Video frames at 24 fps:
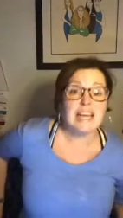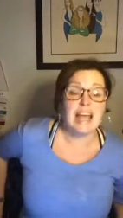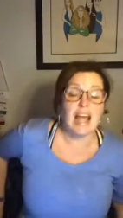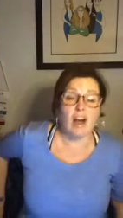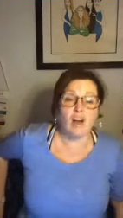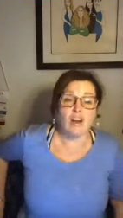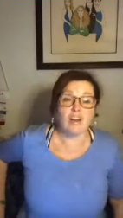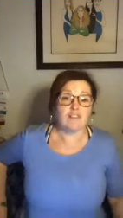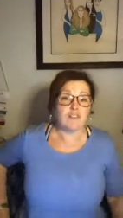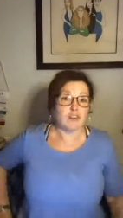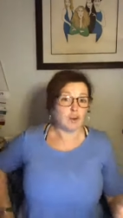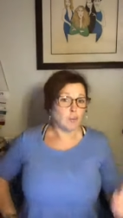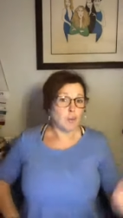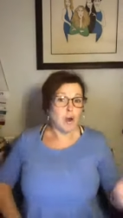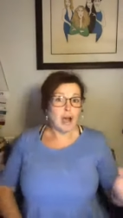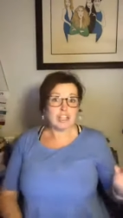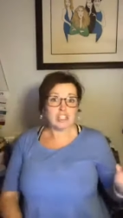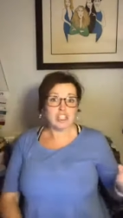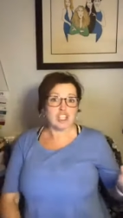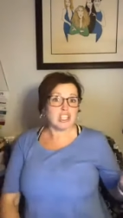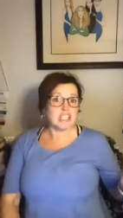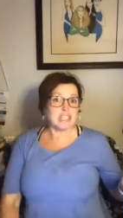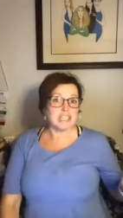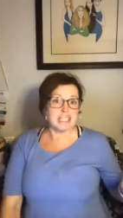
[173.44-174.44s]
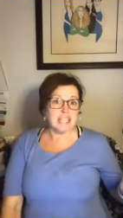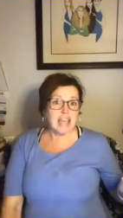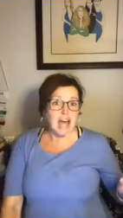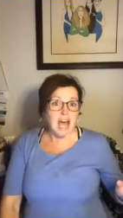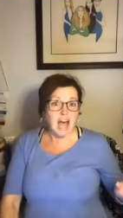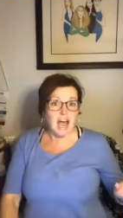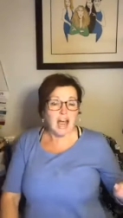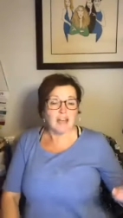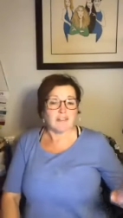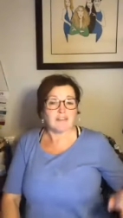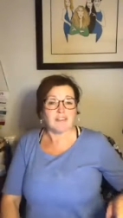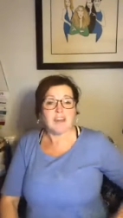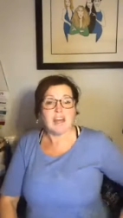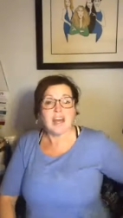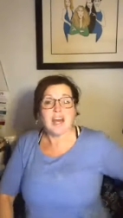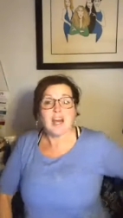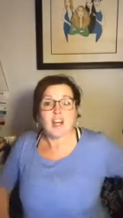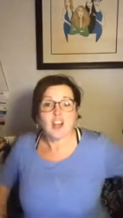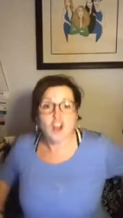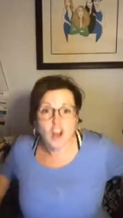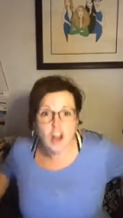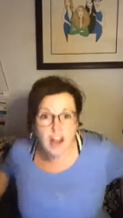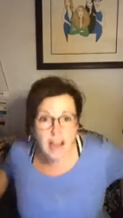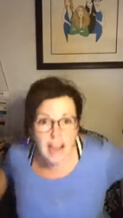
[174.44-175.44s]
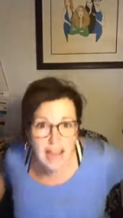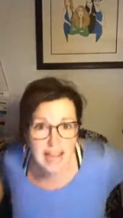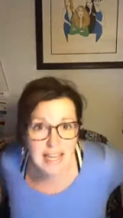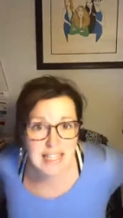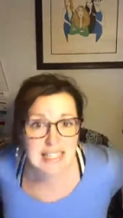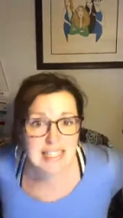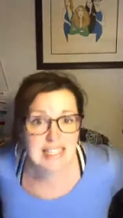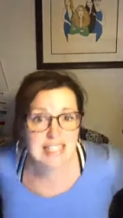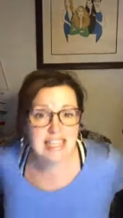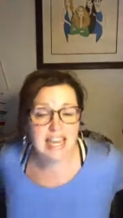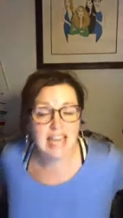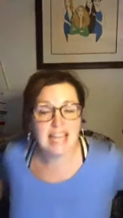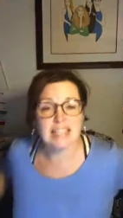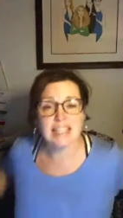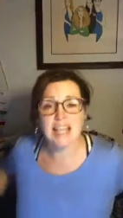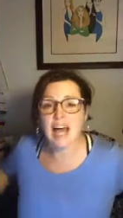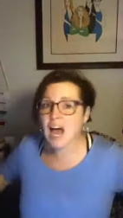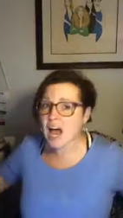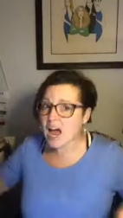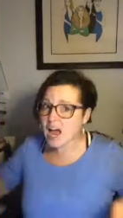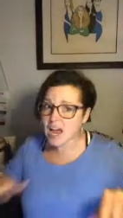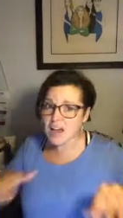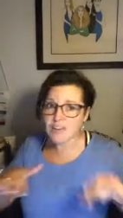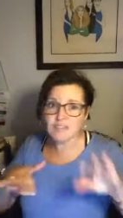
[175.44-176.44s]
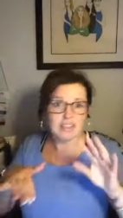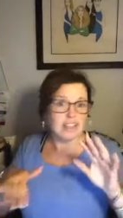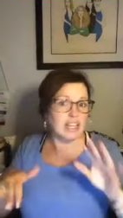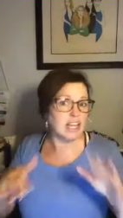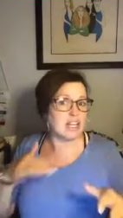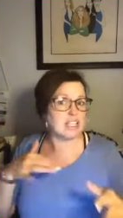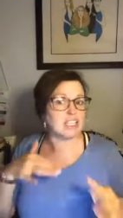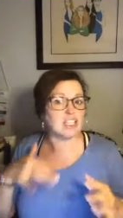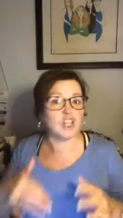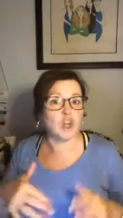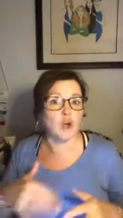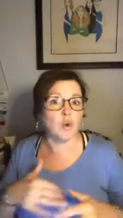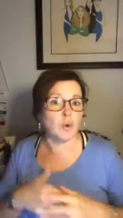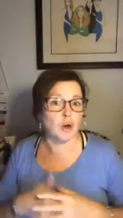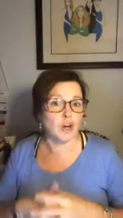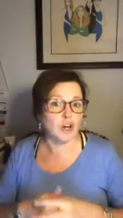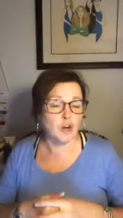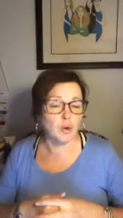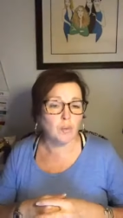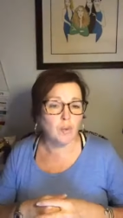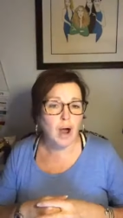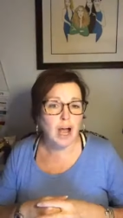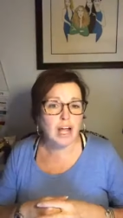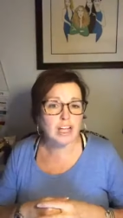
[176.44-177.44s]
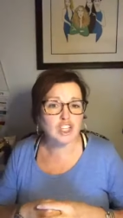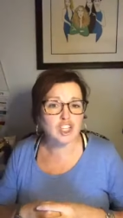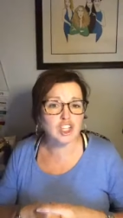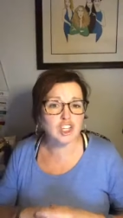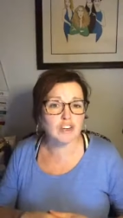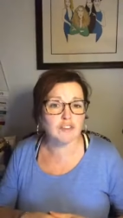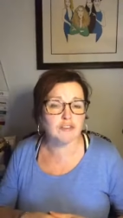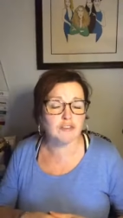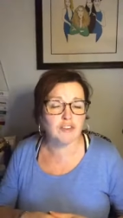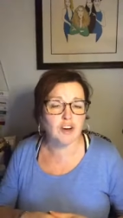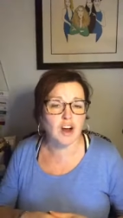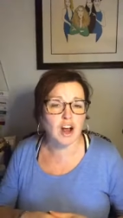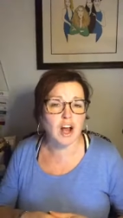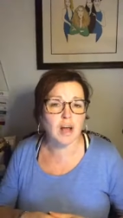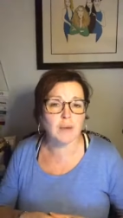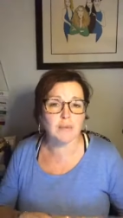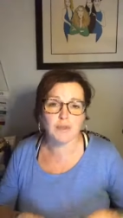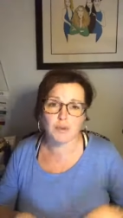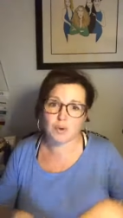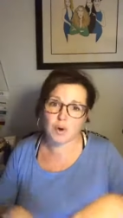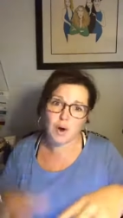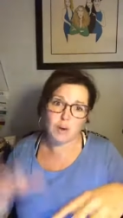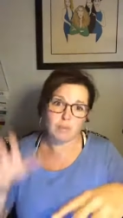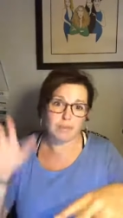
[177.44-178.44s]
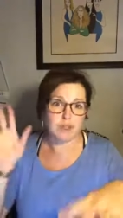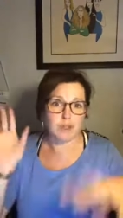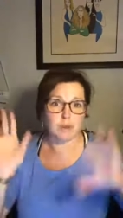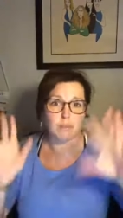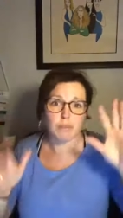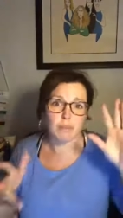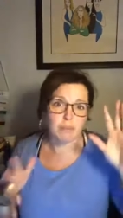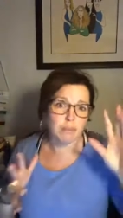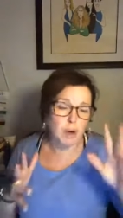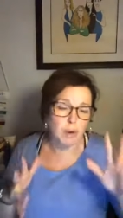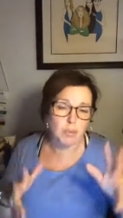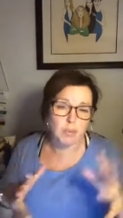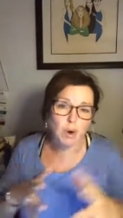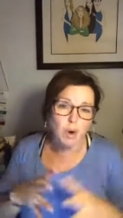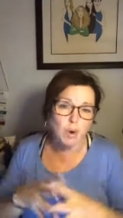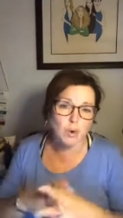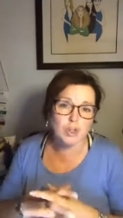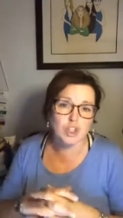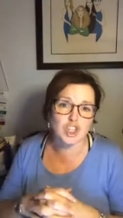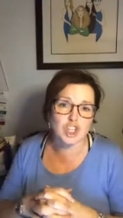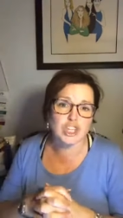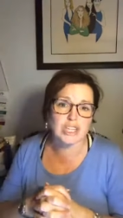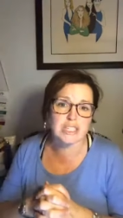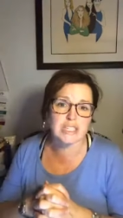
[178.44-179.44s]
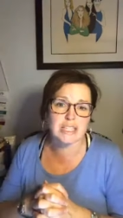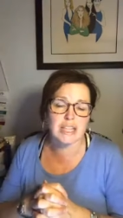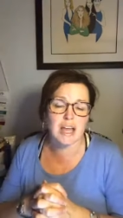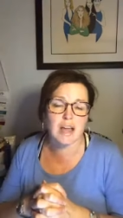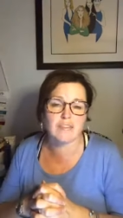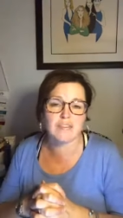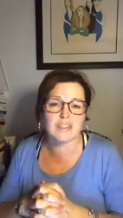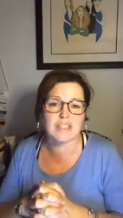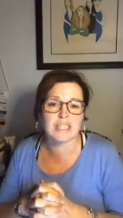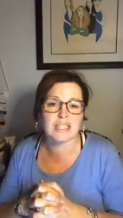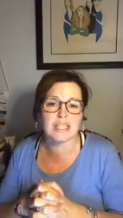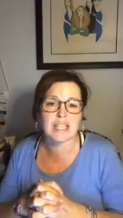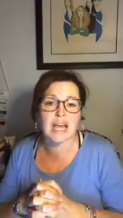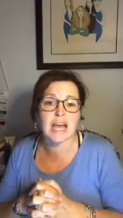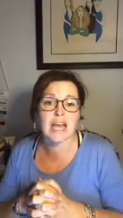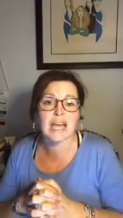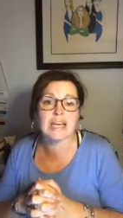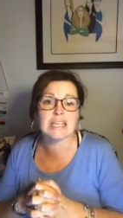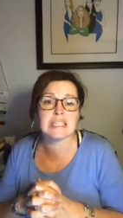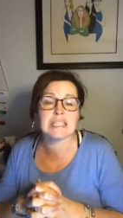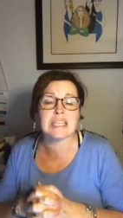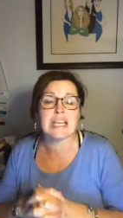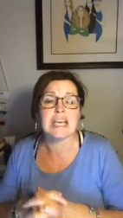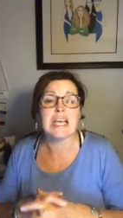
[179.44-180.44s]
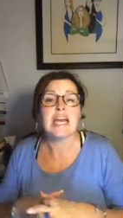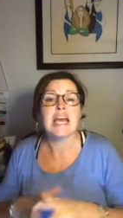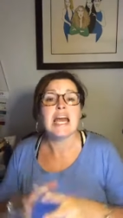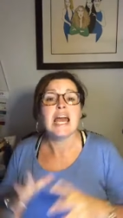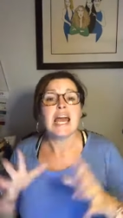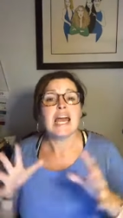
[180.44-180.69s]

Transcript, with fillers: Now, if you're watching this live, Go ahead and say live and let us know where you're watching from. Throw up some emojis, loves, and likes.